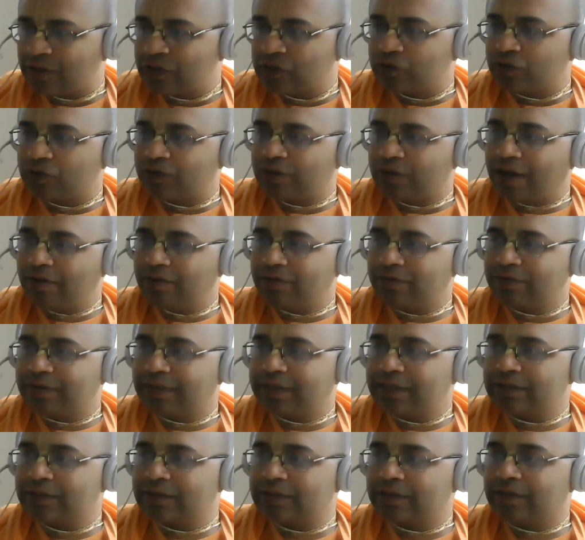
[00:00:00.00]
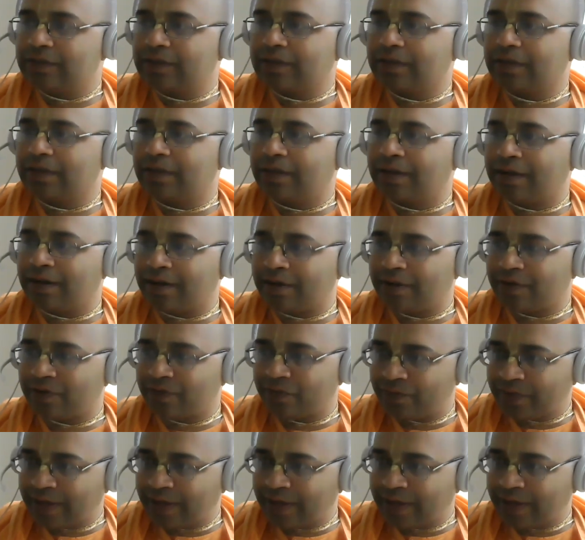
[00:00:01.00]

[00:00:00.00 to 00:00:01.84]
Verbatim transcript: So now this, uh,